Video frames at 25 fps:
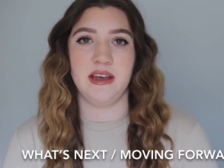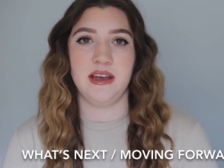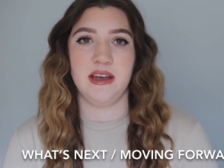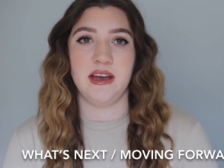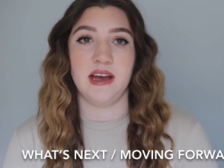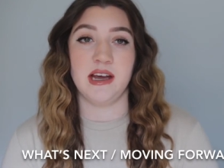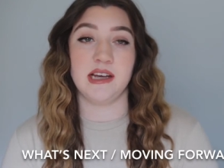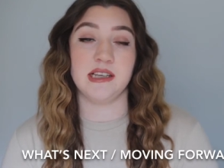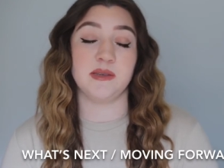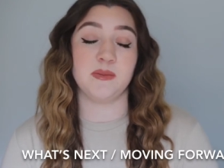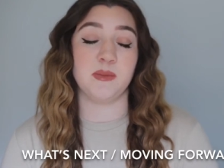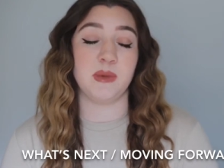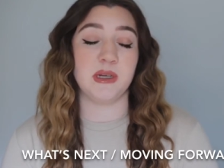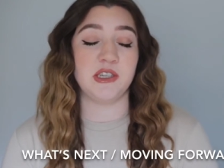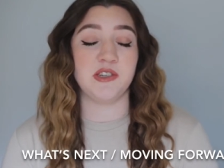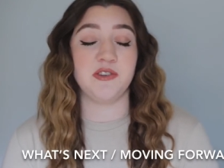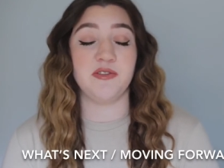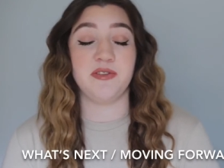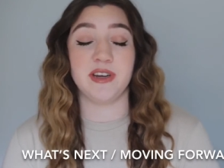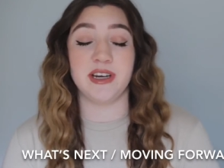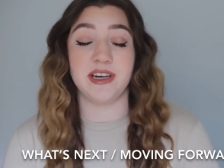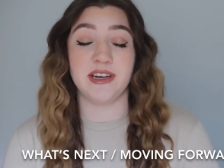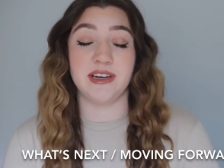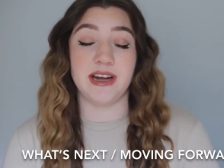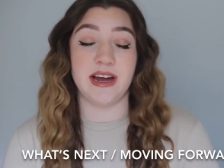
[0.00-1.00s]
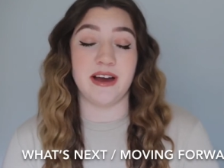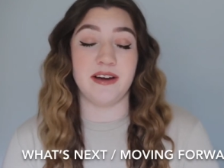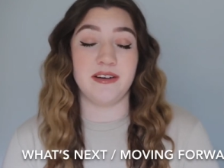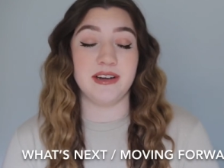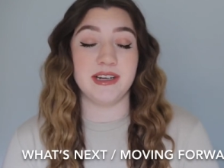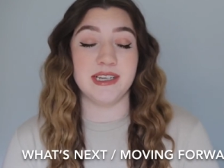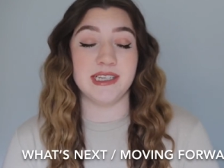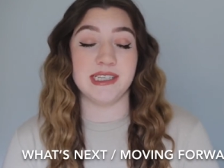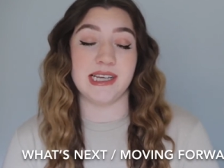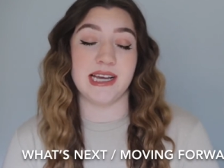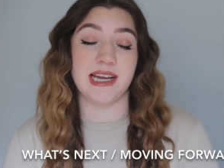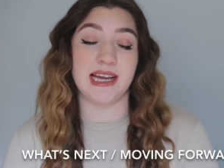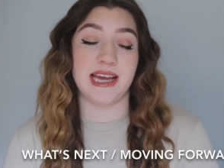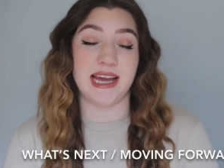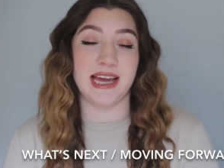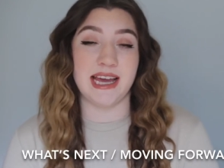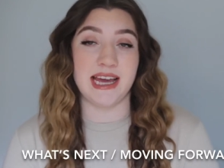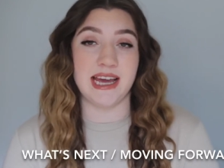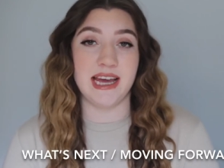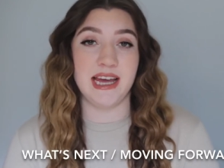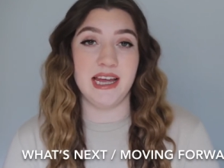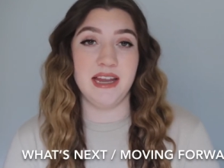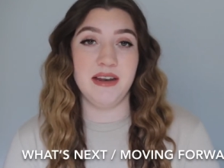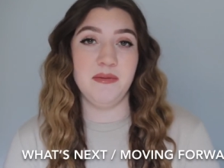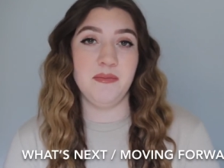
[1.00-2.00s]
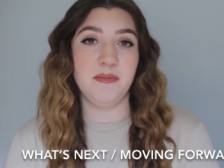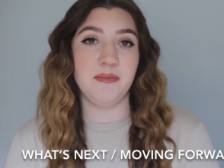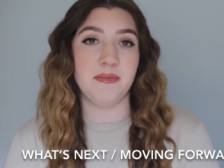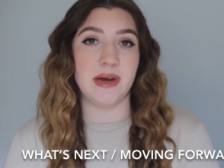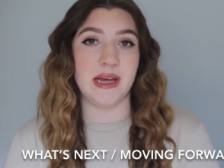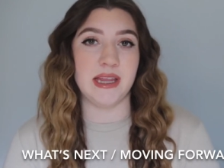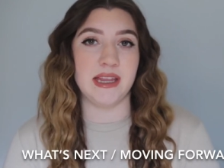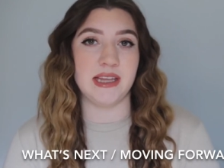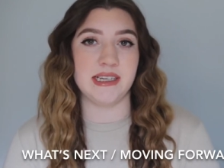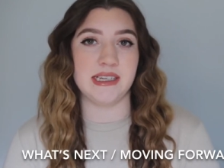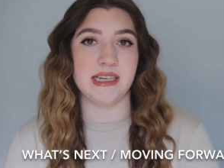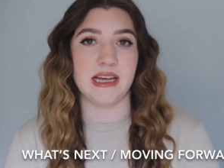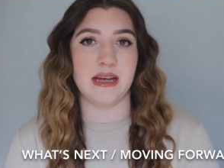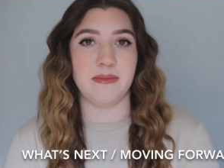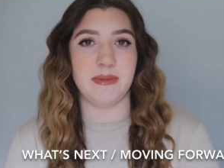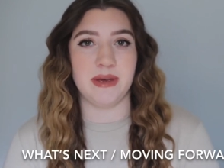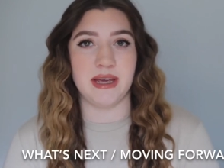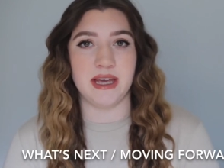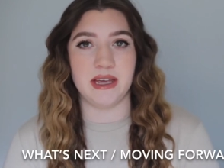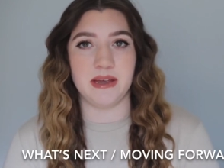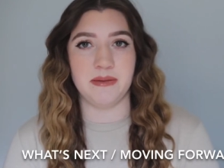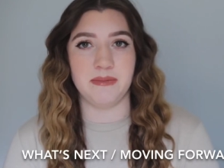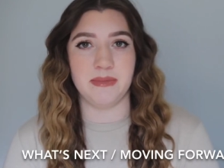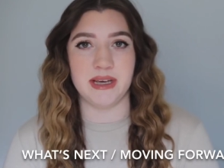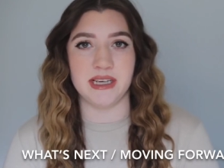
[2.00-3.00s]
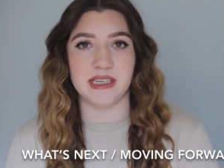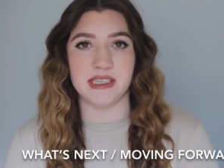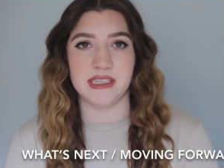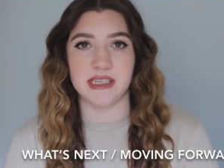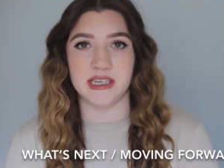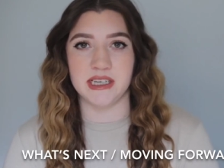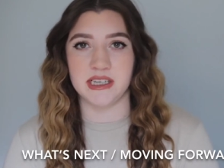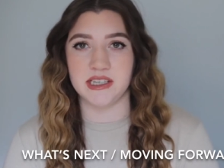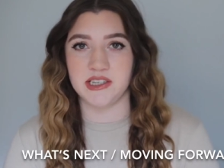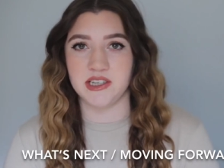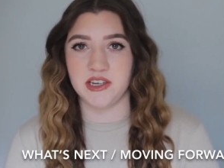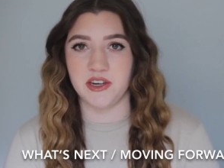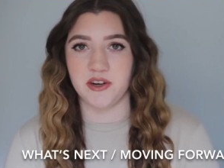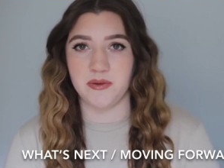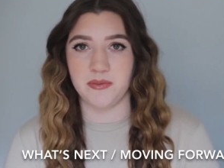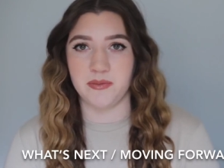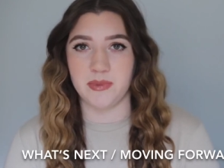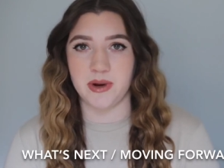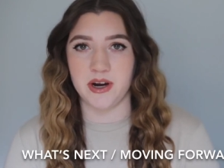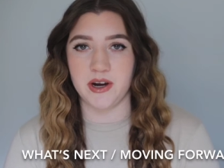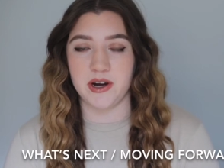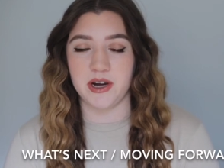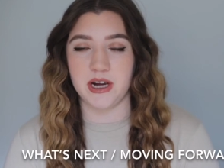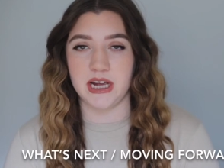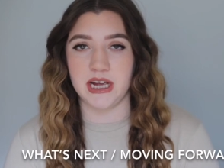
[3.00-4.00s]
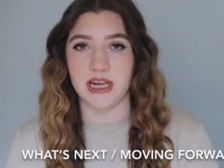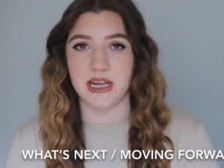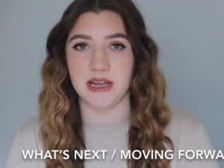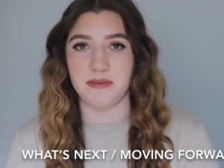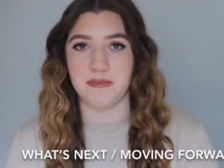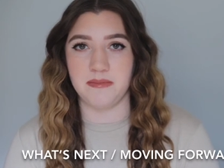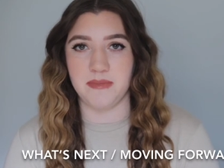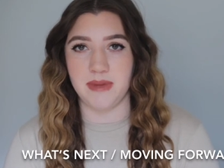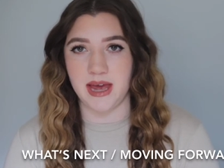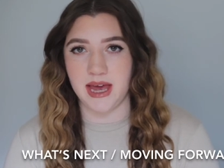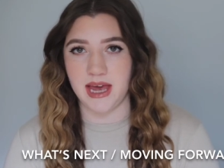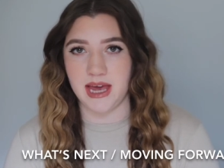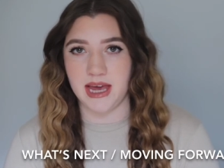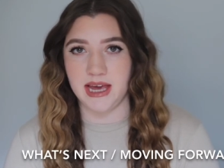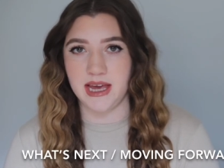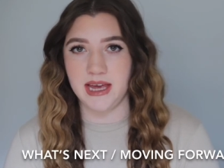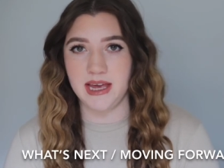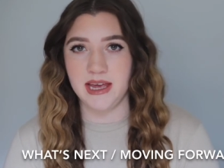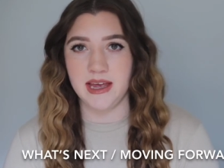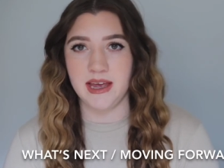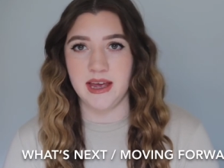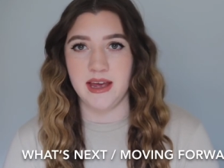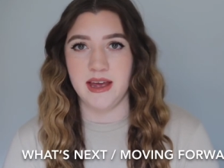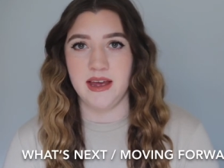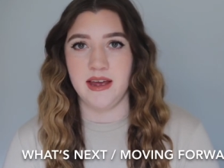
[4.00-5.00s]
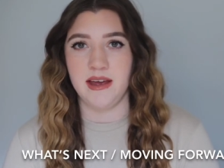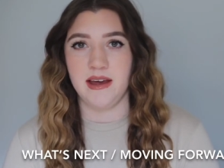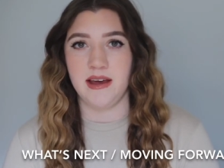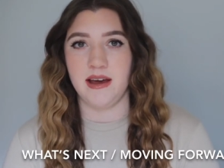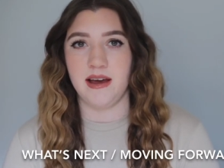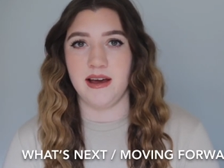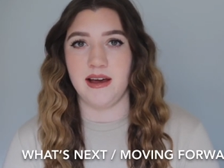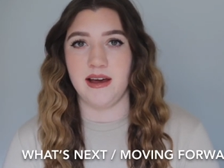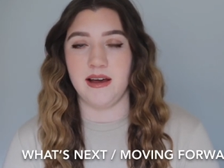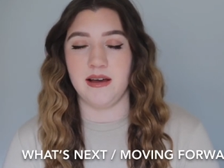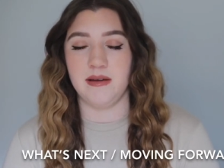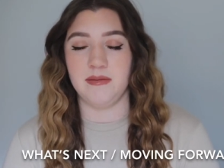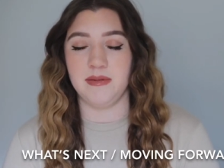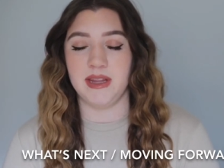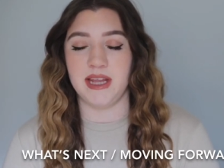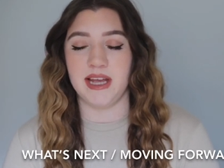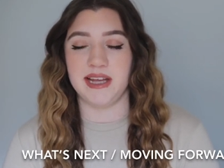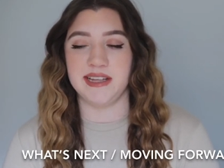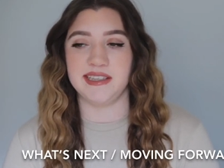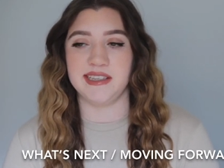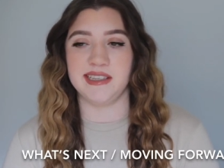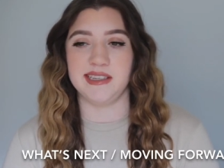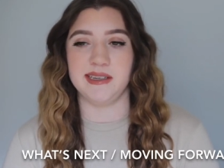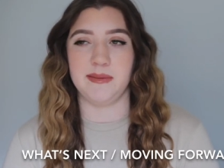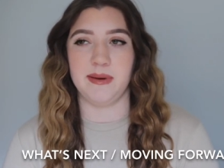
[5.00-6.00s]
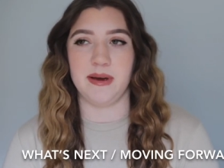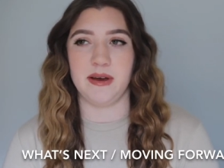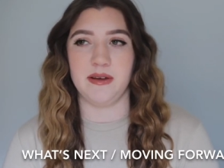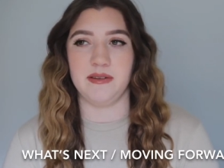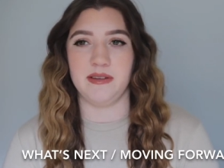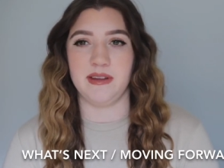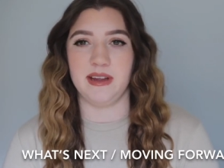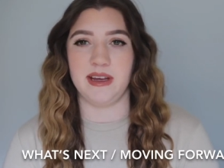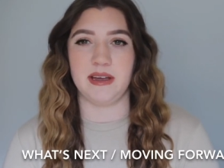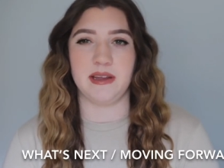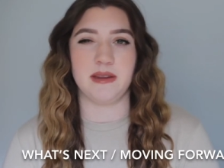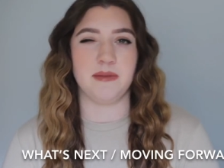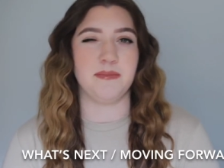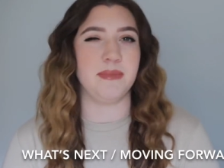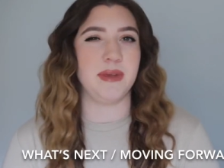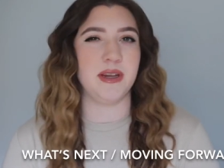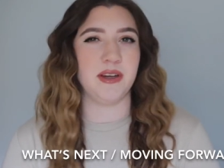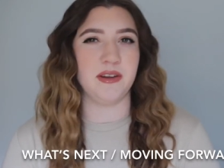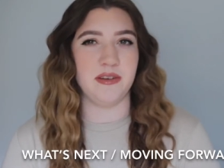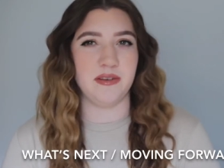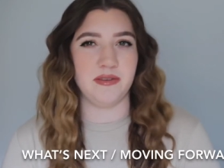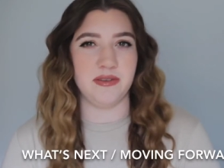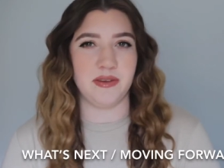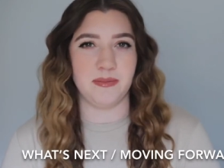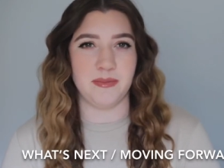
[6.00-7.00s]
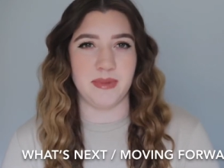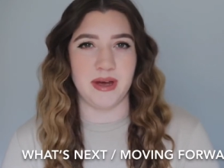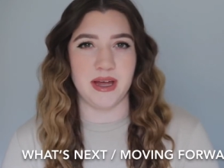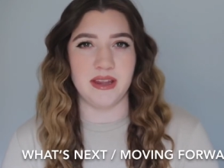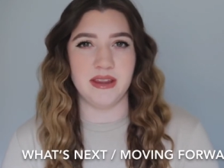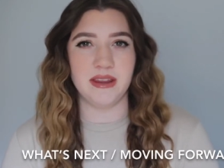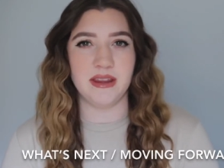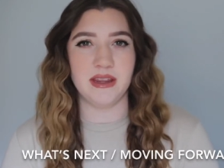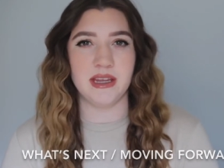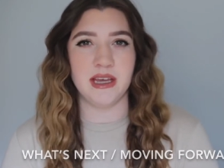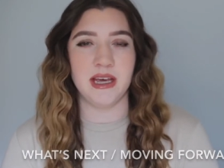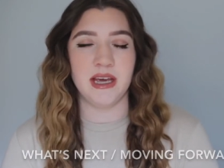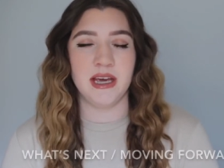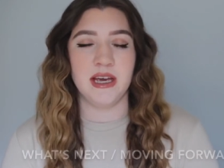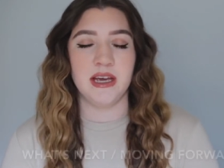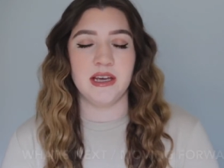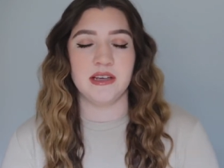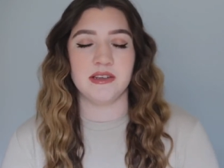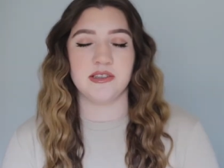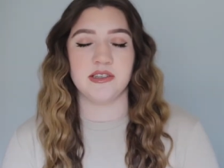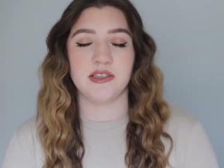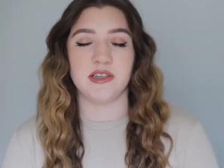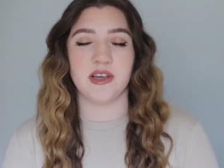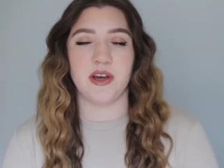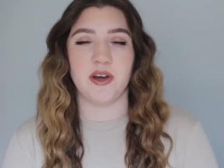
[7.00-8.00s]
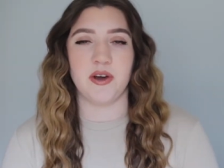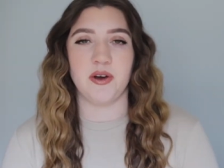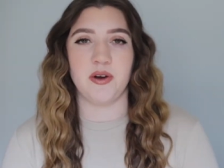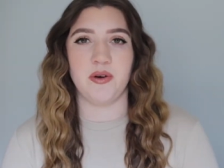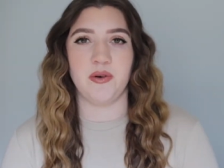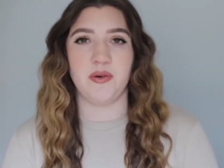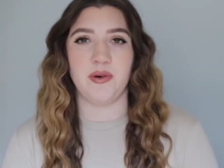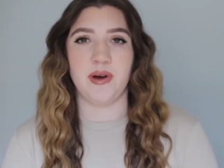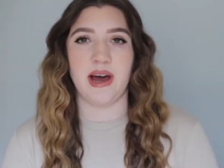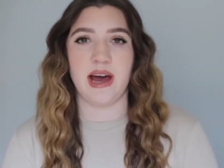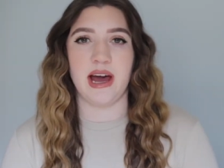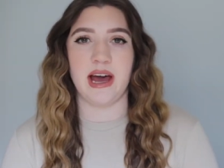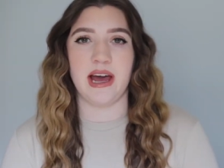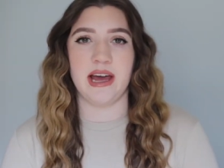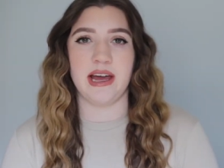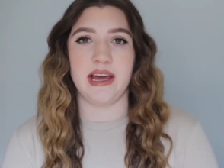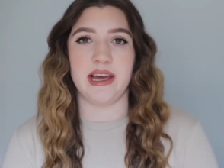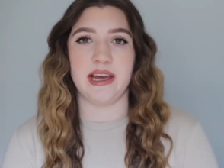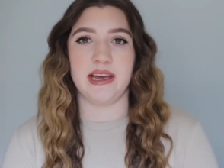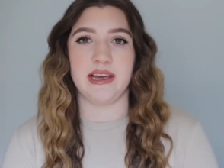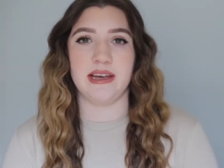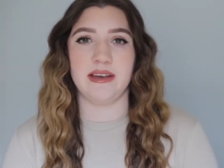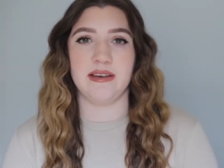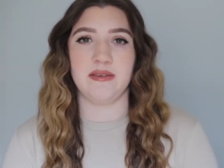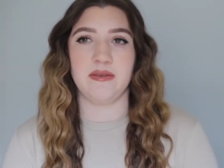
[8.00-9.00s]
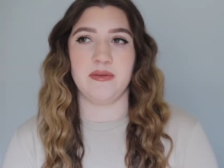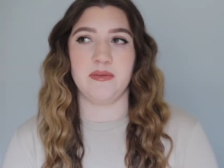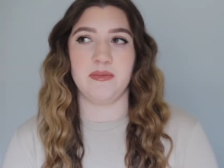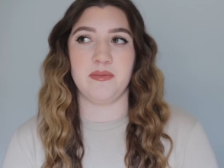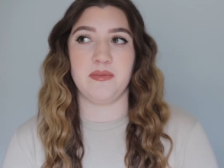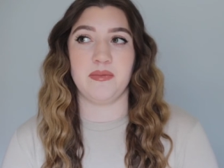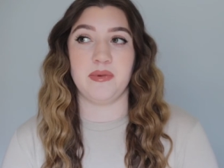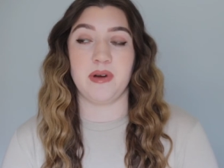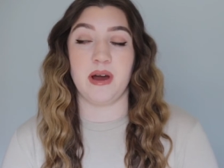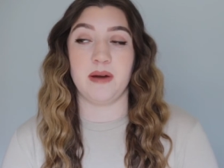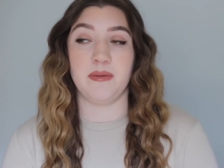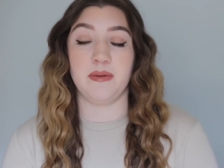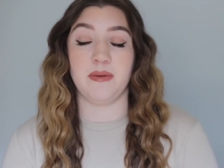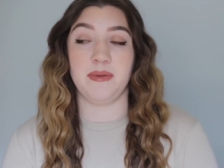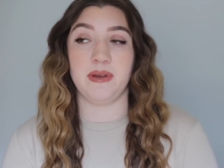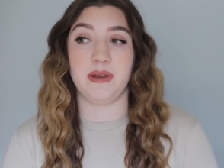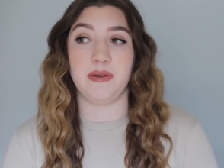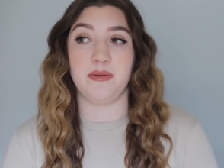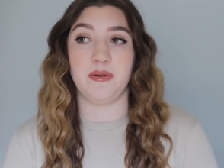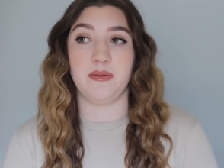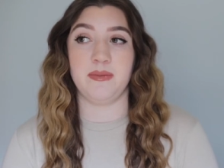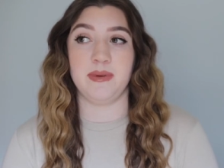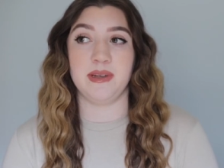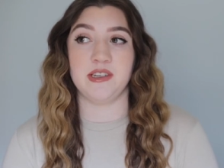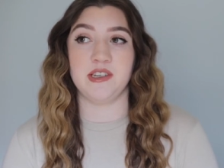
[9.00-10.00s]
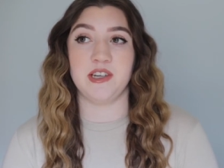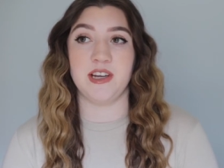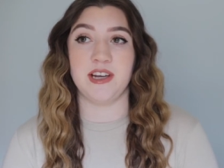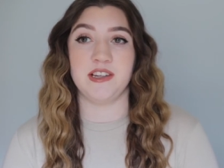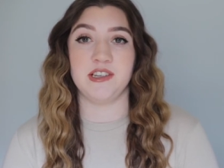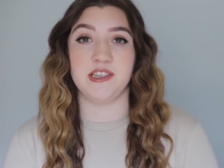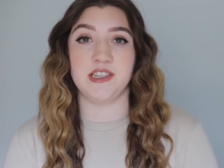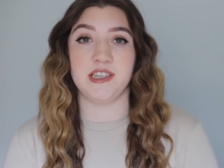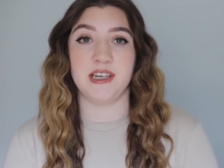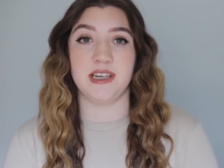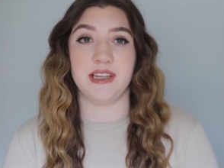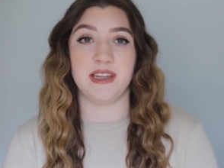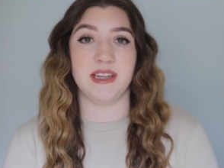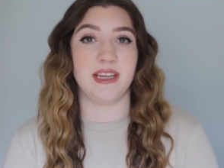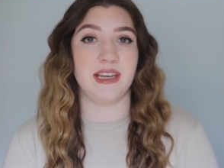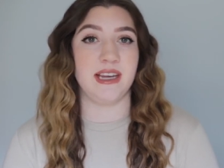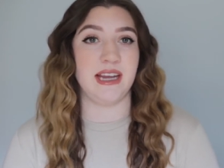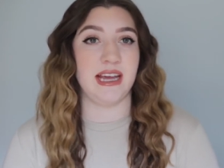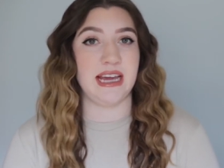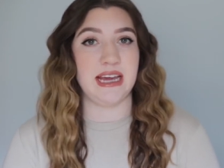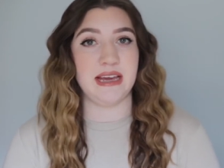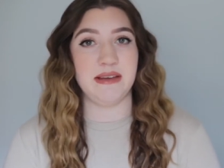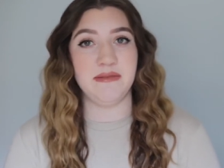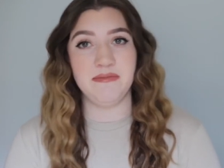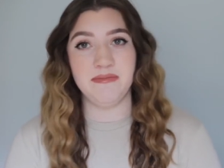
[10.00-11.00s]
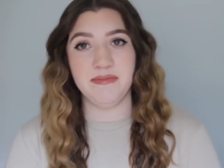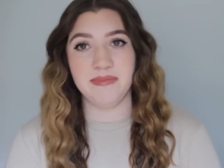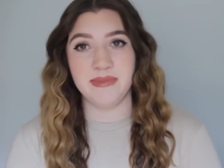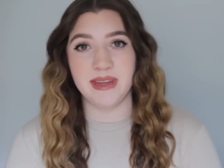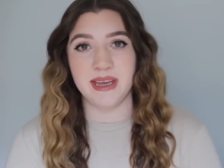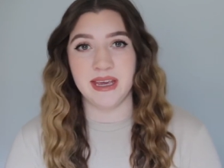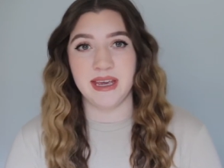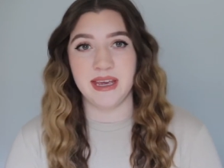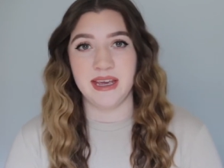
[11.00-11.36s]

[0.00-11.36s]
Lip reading: as much figured out as I can by the time I hit my 6-year mark in May, and that's in about like the middle of the month. So I probably will be changing the name.